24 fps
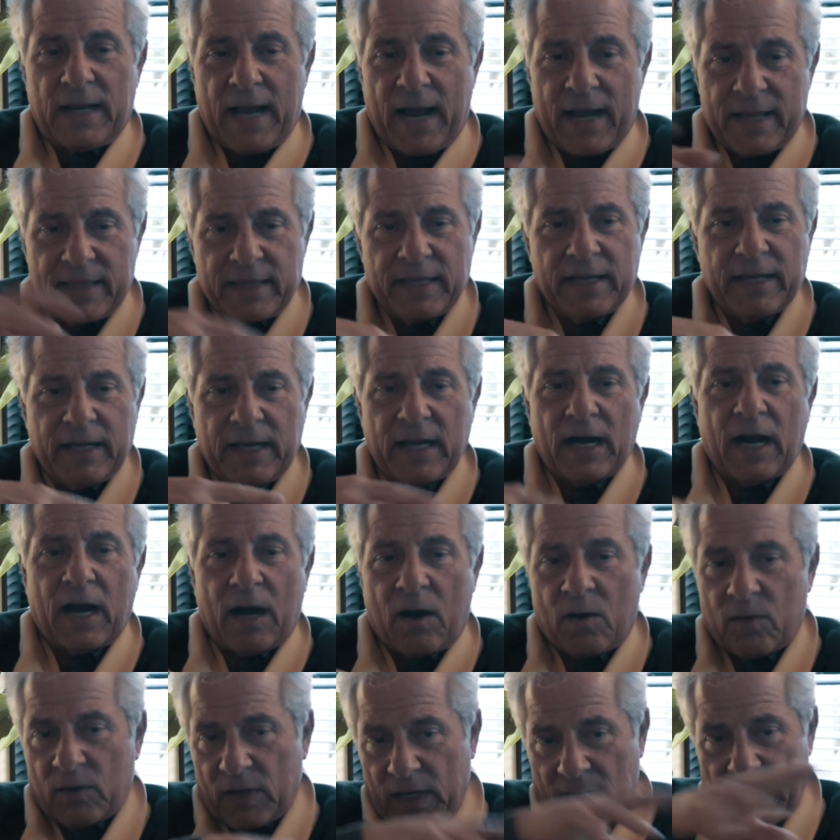I think
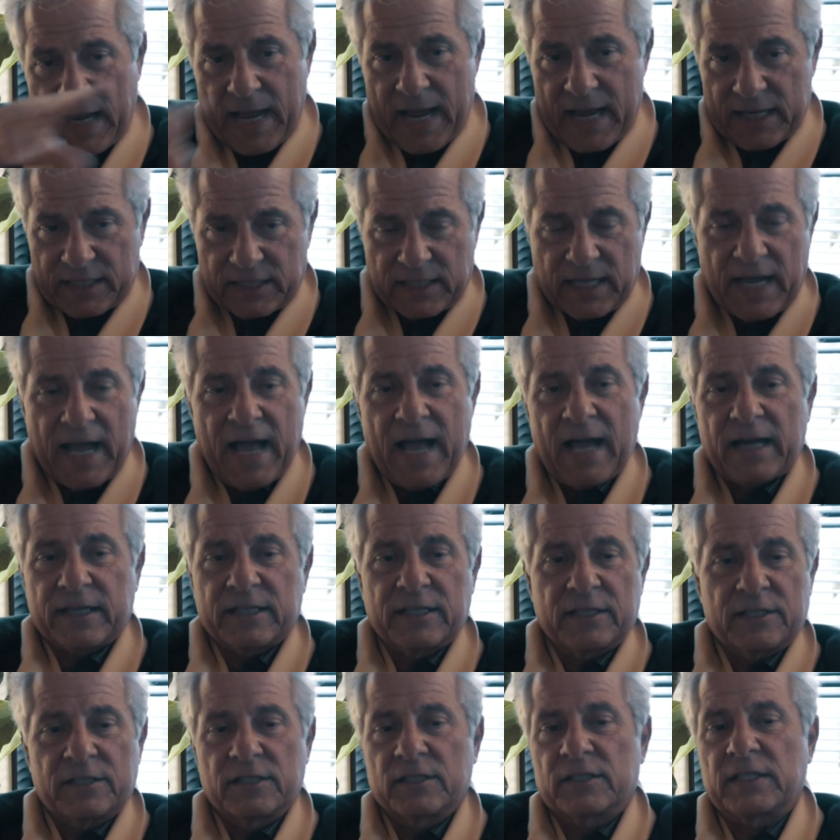our last
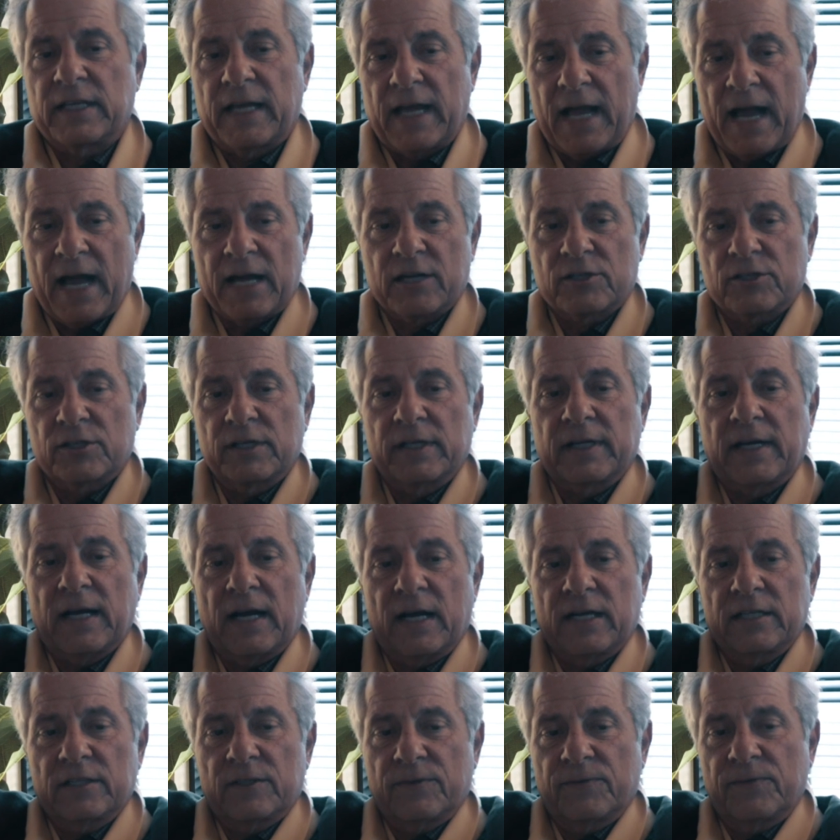act is to say, actually,
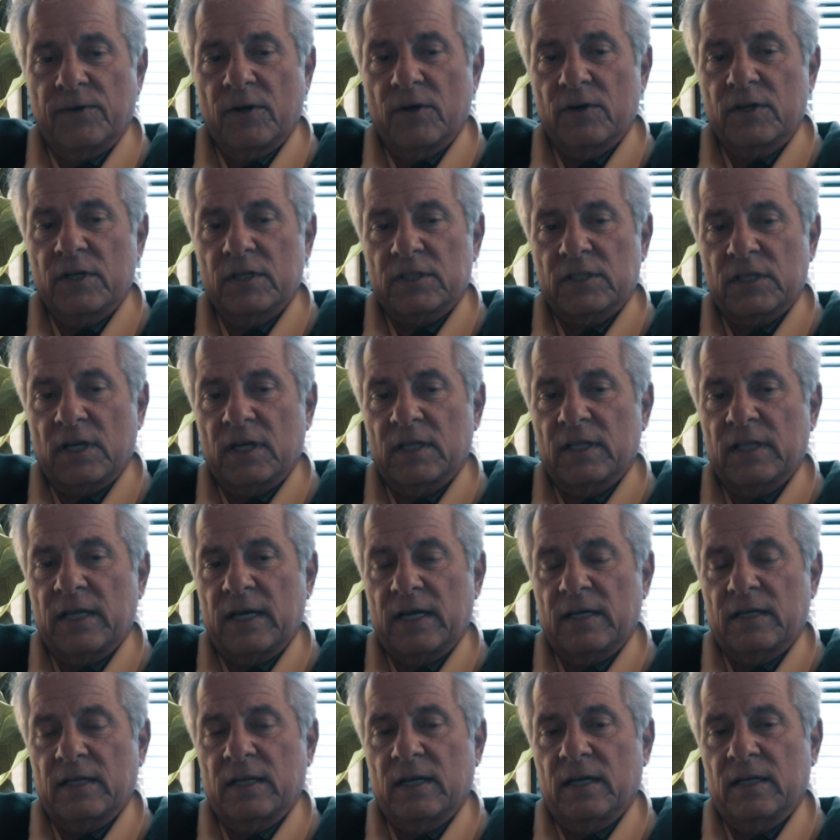guys, focus on
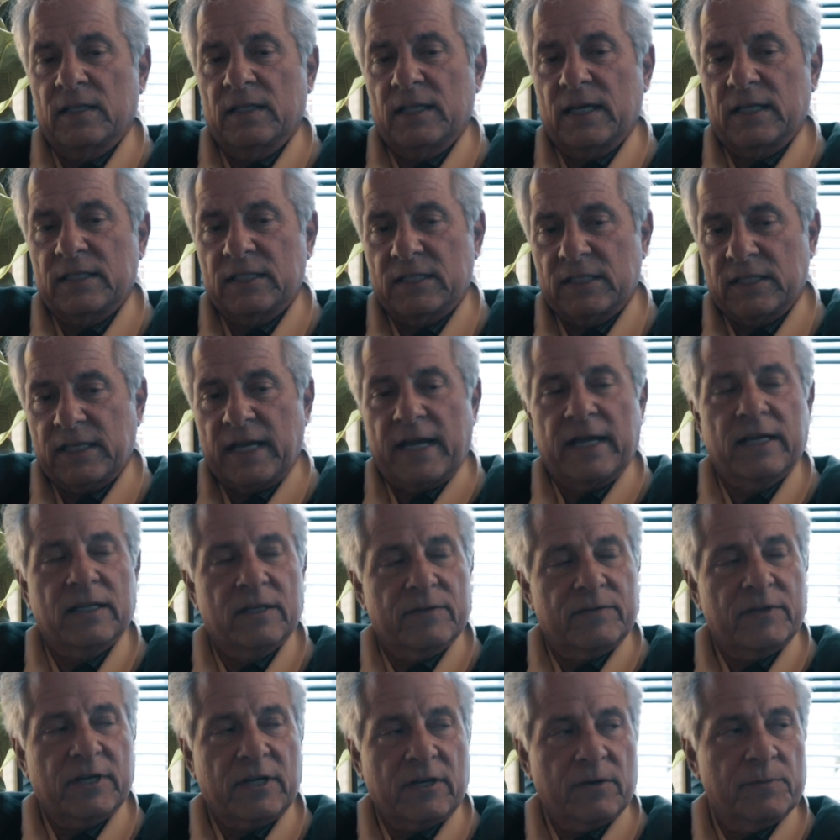that scale
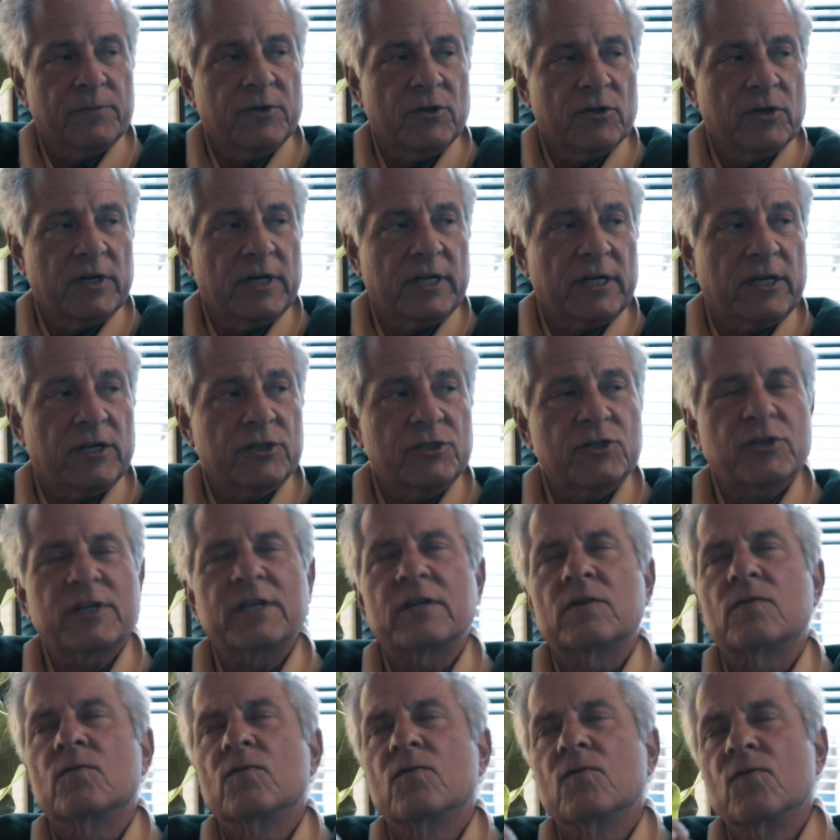of the community, because you
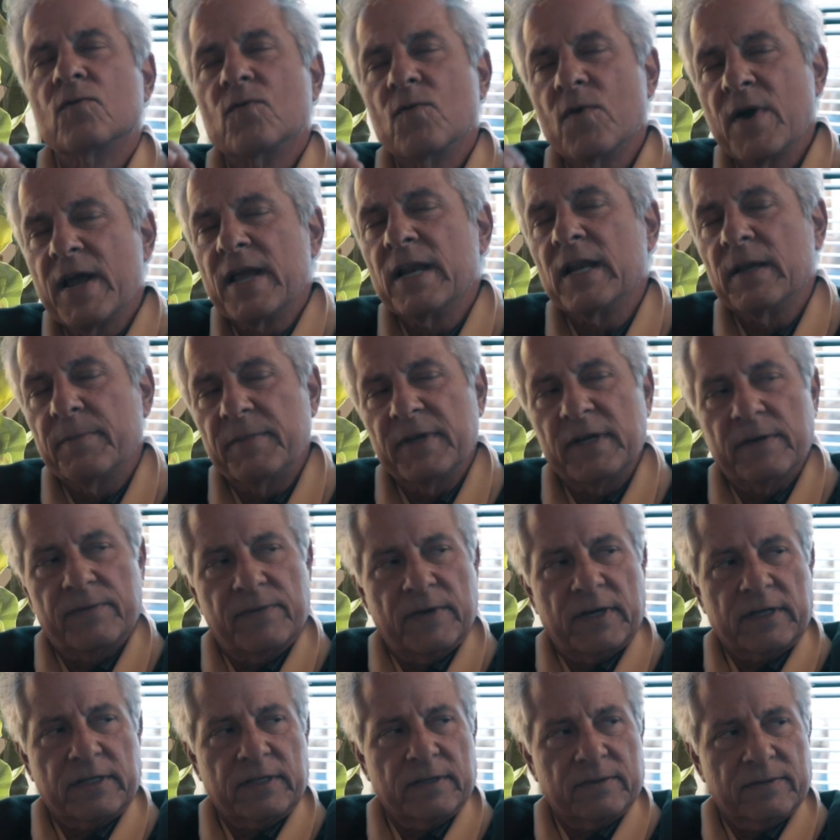can really be
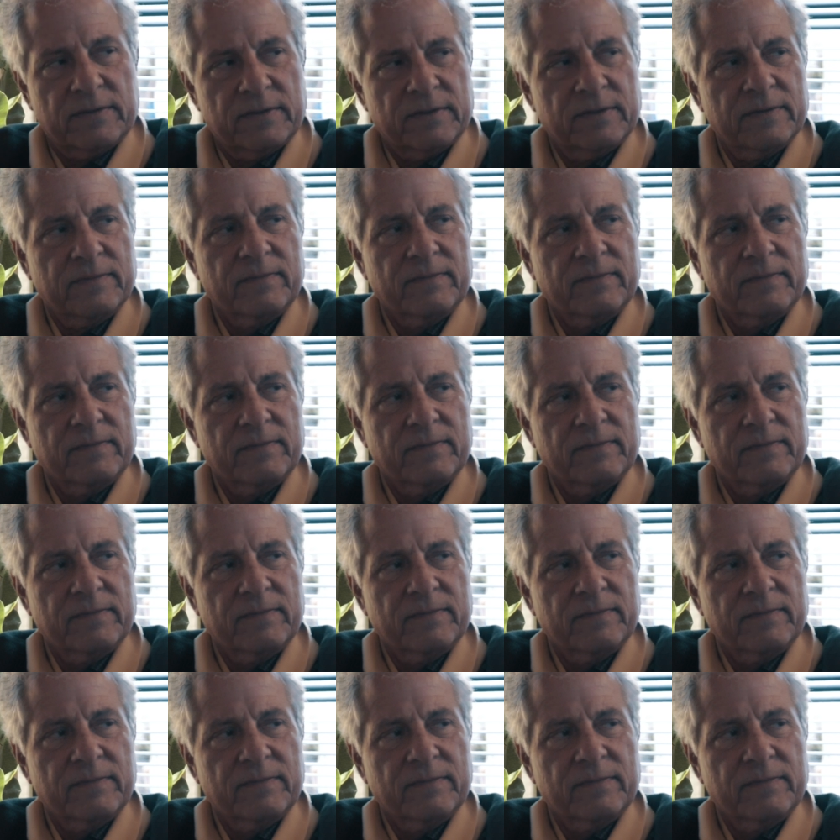effective.